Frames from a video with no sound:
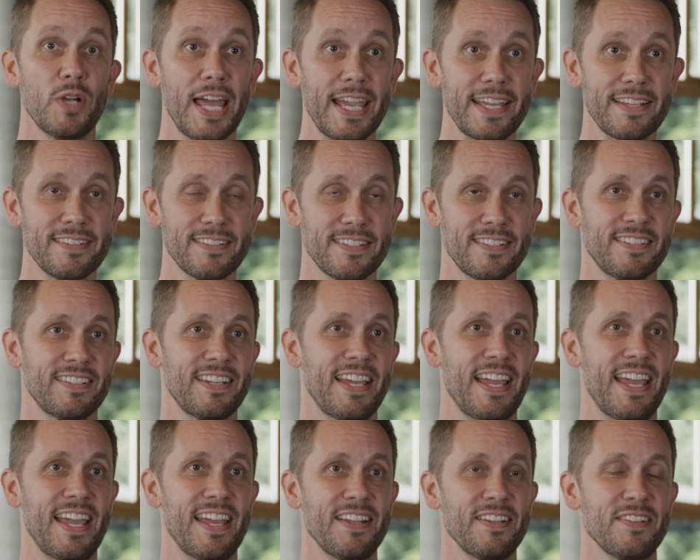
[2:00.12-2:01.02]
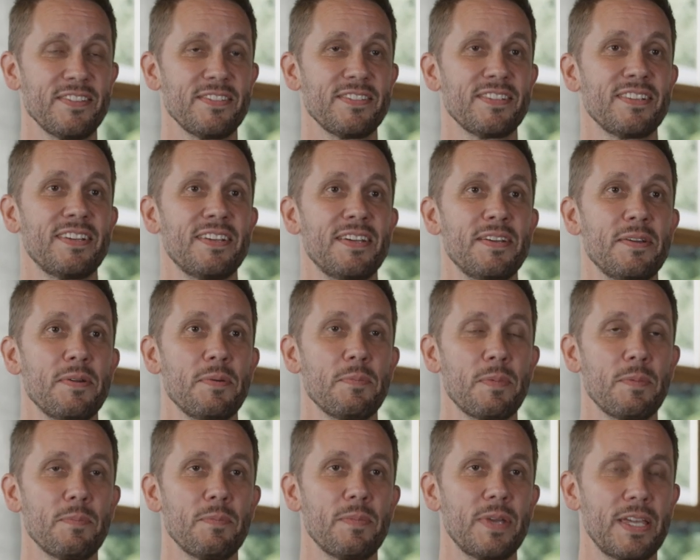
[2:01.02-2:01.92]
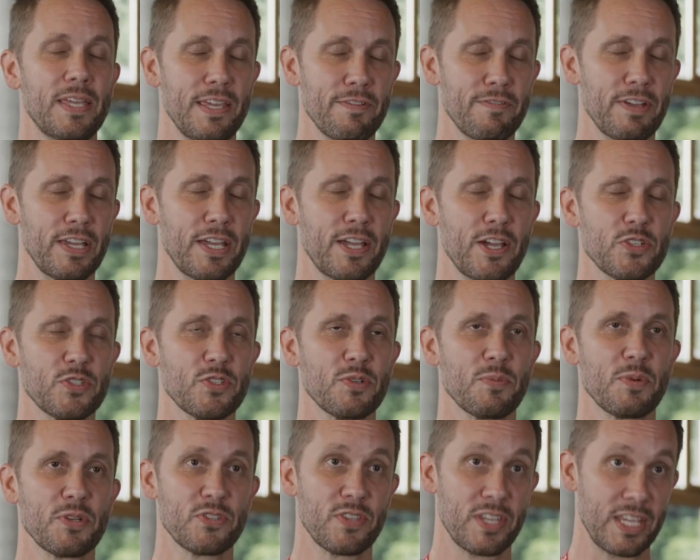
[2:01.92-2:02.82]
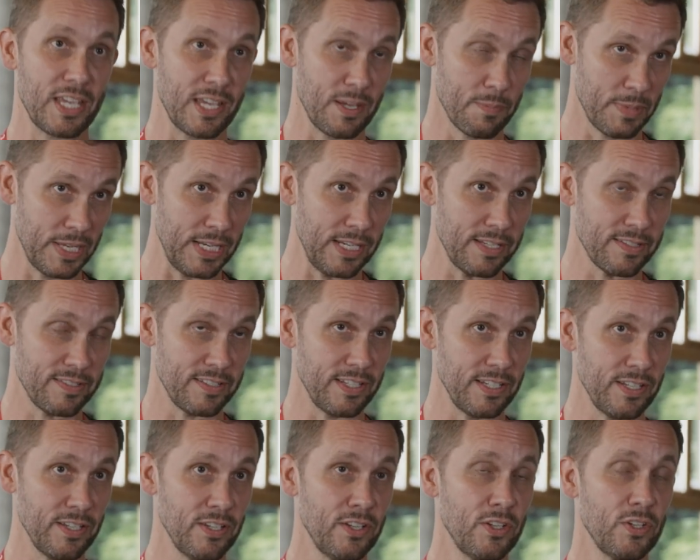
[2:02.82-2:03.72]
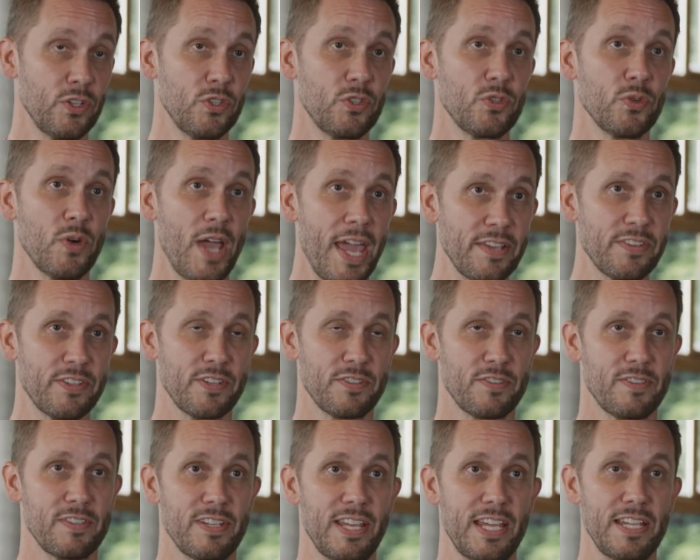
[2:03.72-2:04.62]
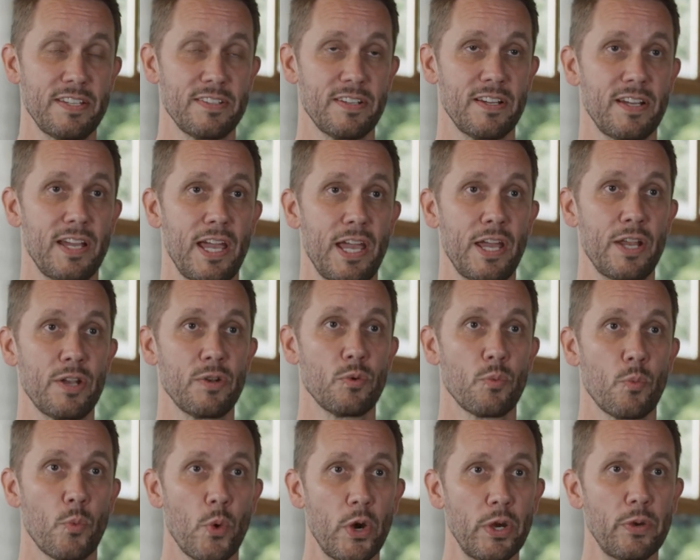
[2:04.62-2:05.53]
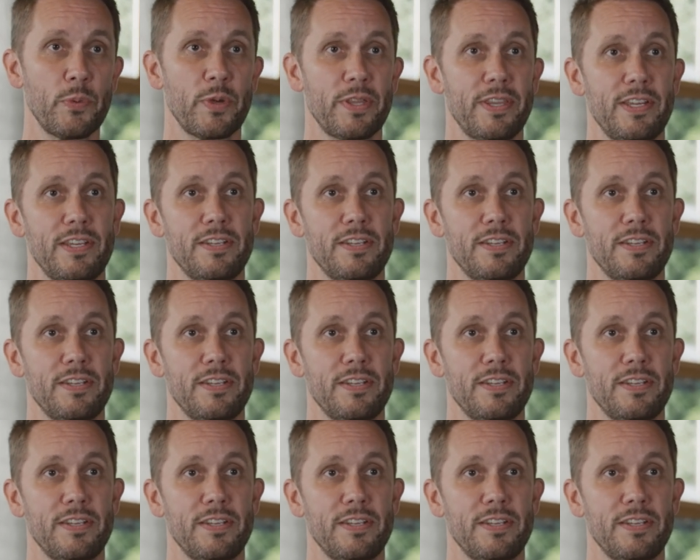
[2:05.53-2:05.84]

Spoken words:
light and giving customers the ability to access the data and work with